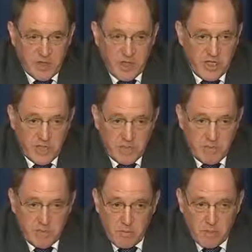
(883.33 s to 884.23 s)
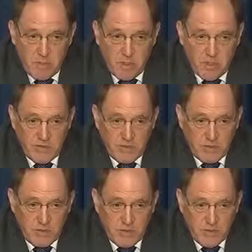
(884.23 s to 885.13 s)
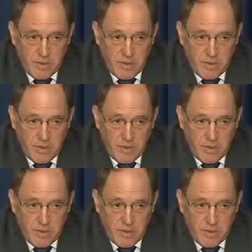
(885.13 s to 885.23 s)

which it is in important parts of Europe,